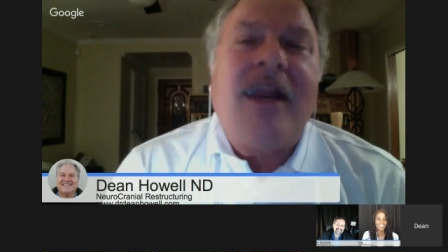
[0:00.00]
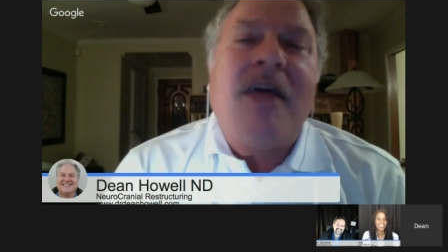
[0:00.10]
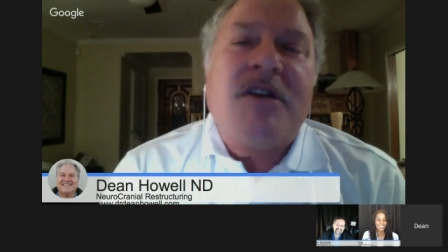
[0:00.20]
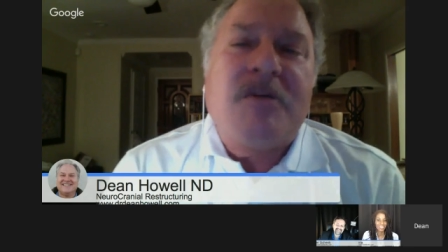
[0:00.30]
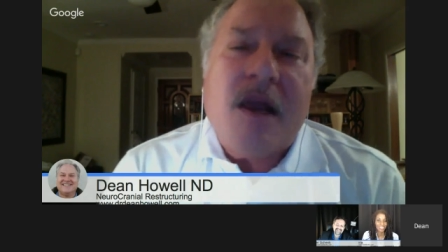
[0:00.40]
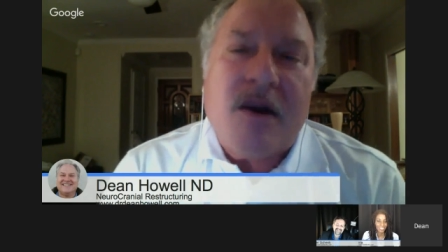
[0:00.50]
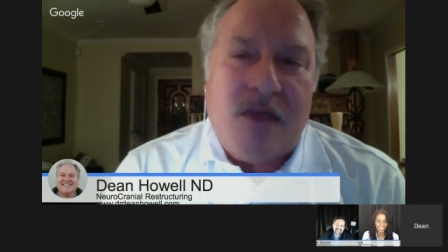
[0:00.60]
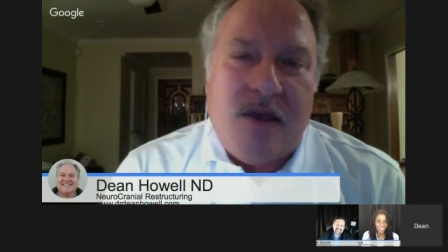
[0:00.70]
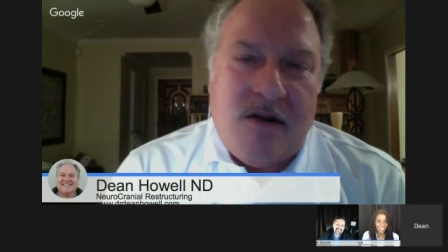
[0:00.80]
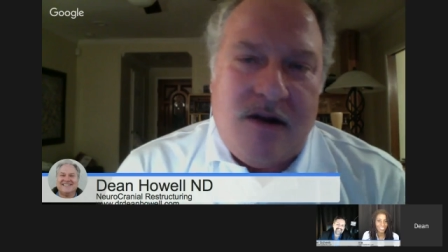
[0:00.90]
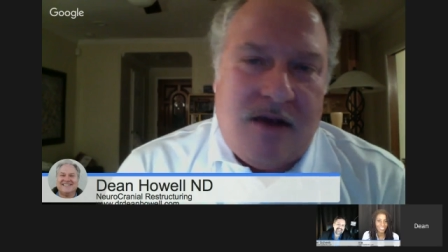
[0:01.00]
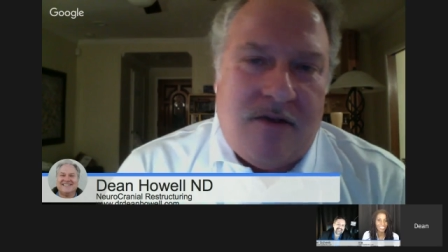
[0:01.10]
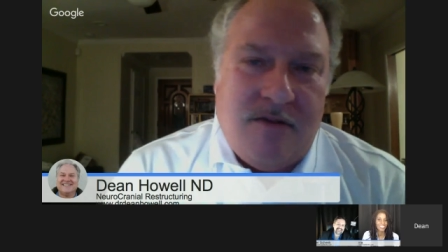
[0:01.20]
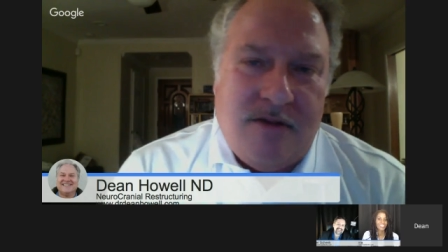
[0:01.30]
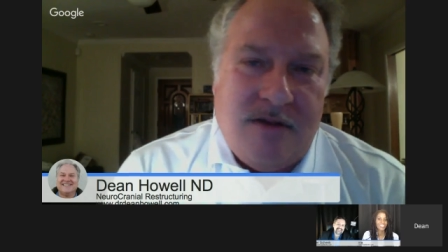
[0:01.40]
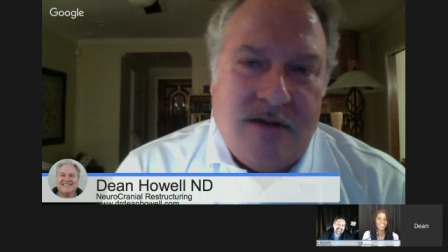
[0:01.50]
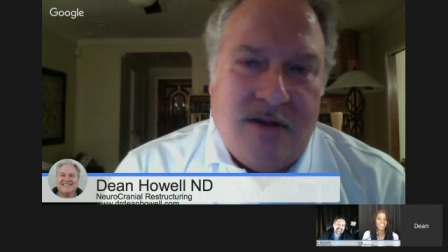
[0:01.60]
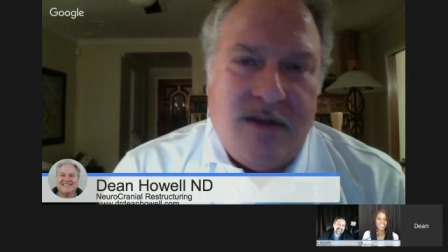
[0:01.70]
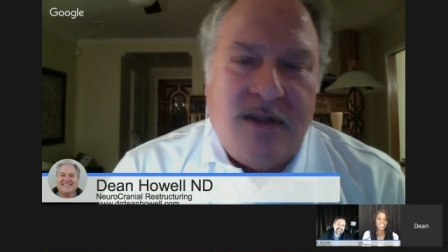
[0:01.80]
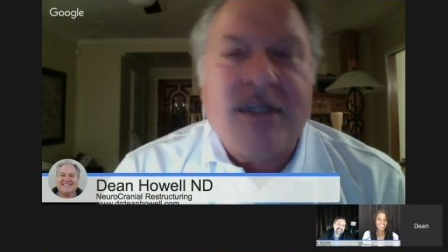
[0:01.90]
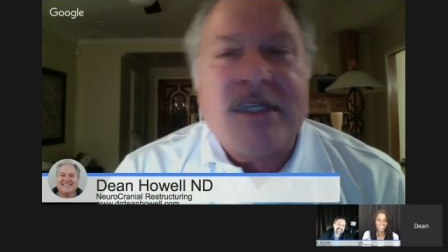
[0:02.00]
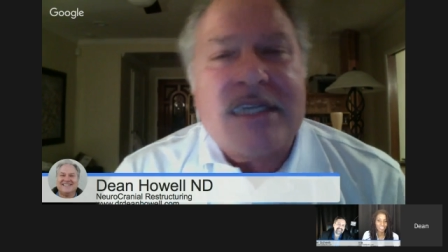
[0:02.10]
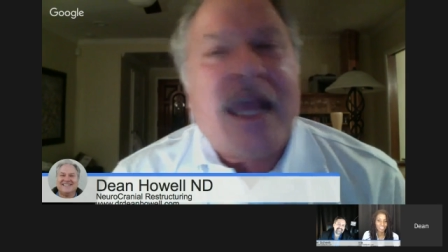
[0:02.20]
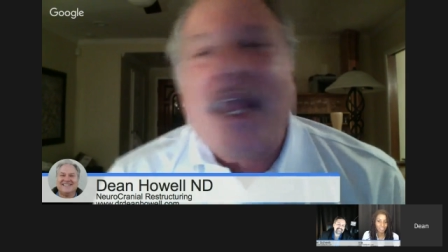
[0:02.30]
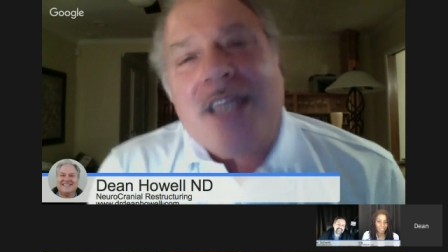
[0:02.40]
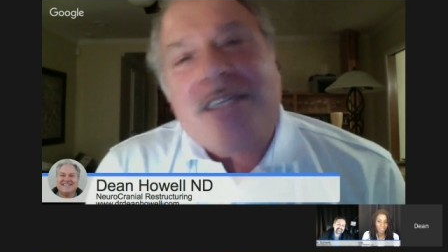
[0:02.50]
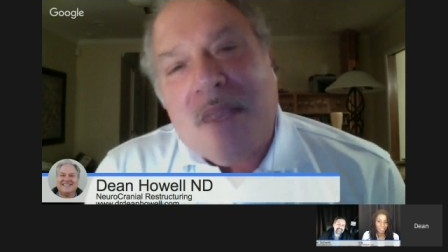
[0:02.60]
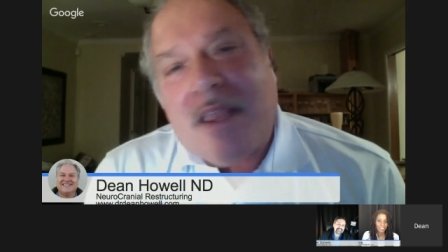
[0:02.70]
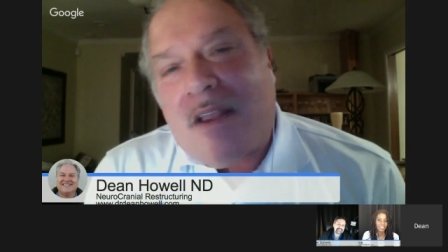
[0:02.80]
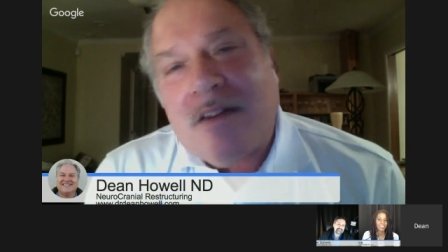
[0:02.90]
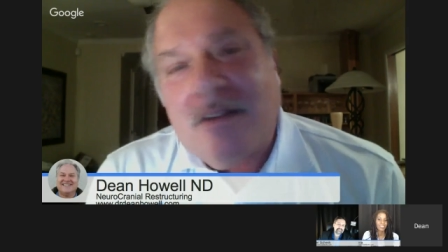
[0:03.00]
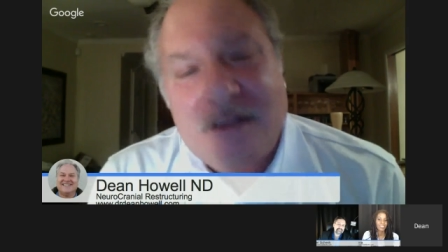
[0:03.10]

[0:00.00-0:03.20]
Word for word: and how much better they are now. Just is ask there, me is there a